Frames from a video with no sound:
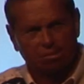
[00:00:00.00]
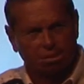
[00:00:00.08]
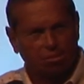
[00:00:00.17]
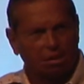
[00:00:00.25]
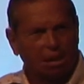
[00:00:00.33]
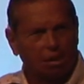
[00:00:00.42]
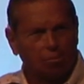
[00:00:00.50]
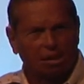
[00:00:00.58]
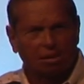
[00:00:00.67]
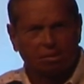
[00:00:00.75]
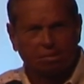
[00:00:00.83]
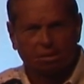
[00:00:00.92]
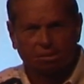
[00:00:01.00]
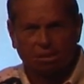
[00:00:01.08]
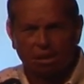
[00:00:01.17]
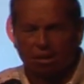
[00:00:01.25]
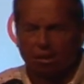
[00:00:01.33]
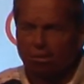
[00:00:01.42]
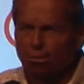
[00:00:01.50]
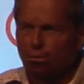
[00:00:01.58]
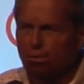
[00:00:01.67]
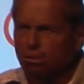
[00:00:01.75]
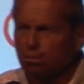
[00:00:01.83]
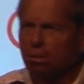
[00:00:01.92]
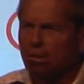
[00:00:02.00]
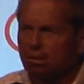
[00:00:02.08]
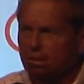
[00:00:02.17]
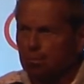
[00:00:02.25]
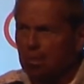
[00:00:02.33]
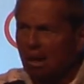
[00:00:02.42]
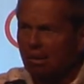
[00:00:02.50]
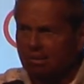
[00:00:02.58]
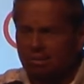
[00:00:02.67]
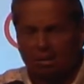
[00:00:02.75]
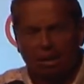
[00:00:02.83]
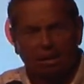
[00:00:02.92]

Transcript: valuable and relevant topics, so I visited as many